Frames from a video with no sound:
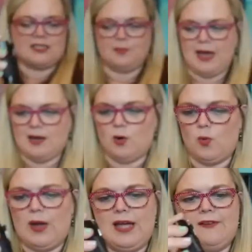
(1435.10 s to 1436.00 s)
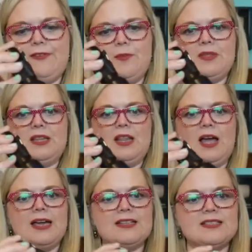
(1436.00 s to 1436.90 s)
back away from
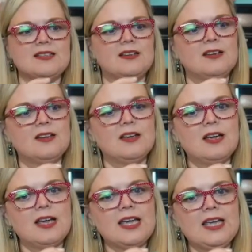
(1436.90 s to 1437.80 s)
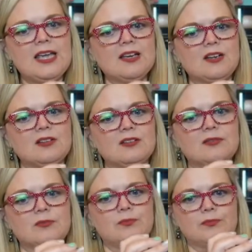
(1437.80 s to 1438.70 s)
the light. It,
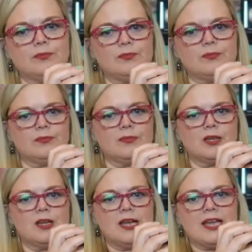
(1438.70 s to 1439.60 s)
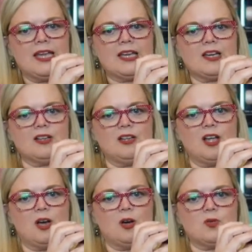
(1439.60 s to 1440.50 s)
it
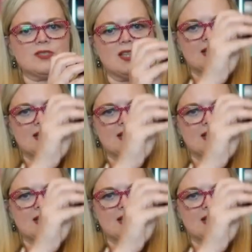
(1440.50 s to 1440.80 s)
glows like